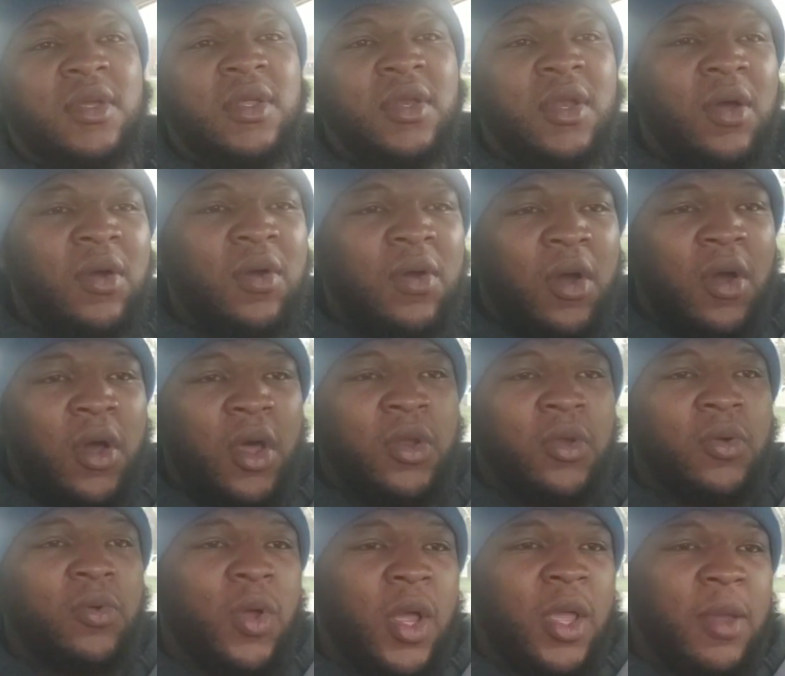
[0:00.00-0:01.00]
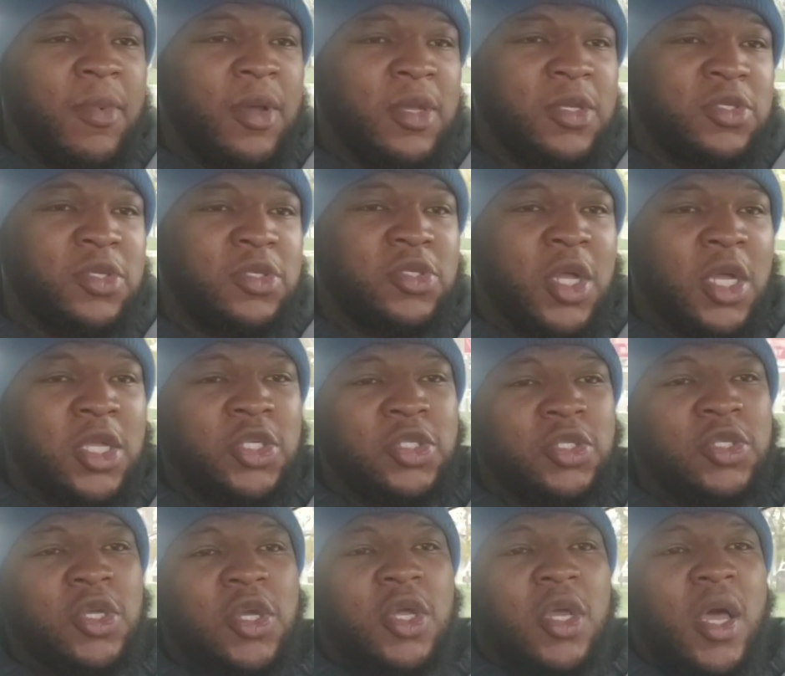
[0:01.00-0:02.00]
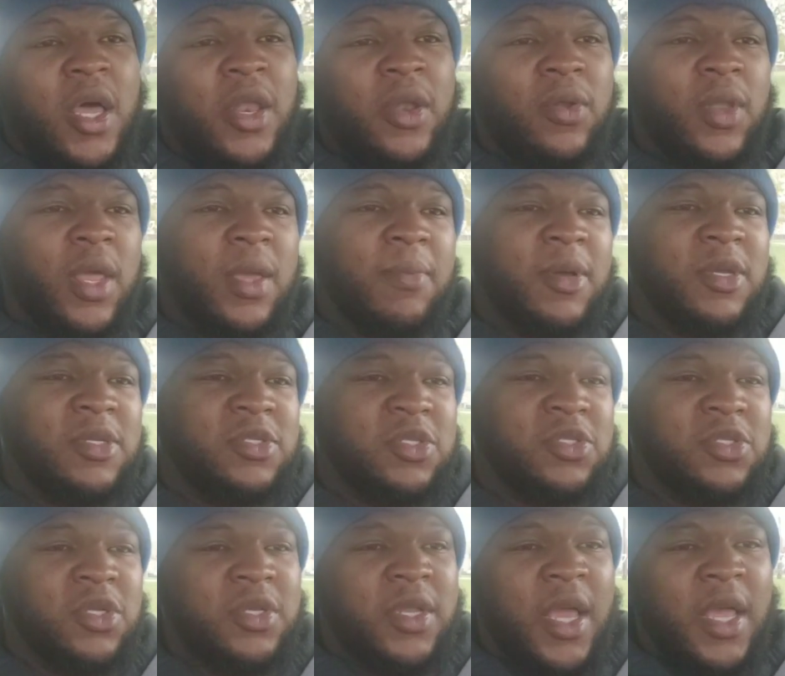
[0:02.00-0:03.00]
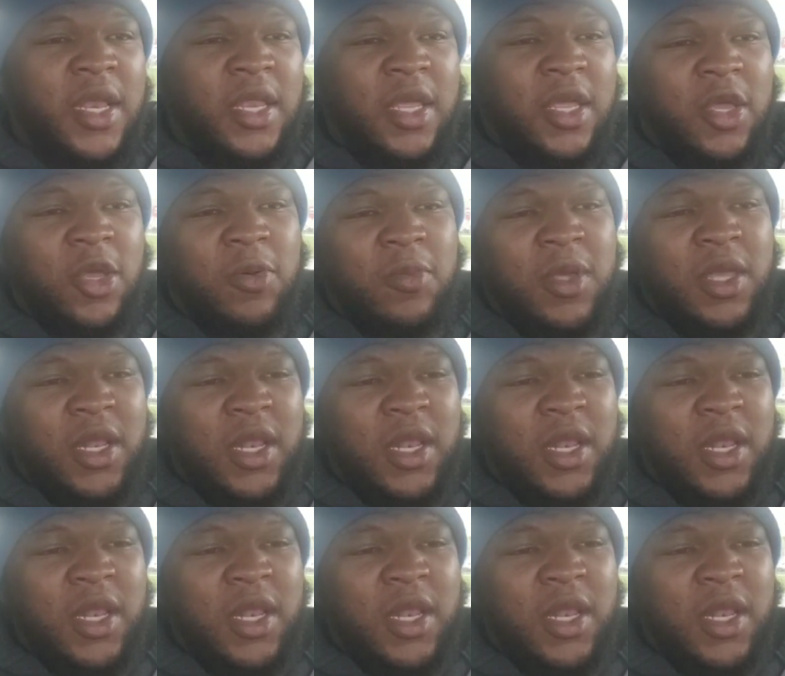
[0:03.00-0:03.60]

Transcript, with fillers: You know, oh, I don't like my sister. I don't like my sister dating him.